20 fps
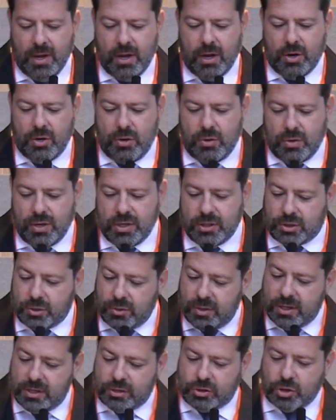who is
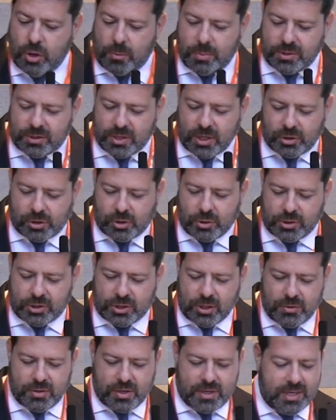doing his job with such
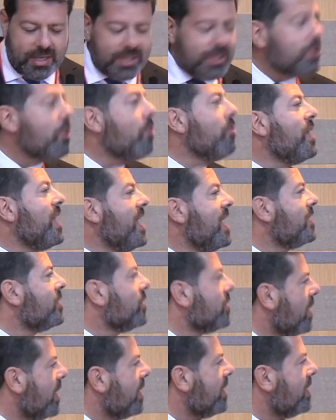gusto that he's not here
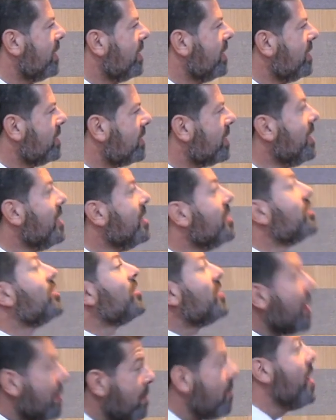tonight, he's
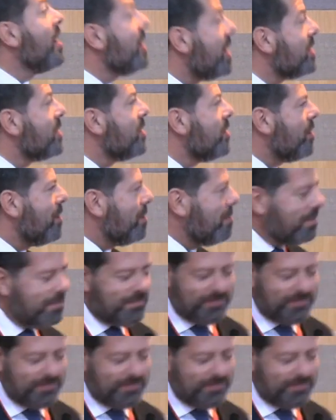somewhere in Europe.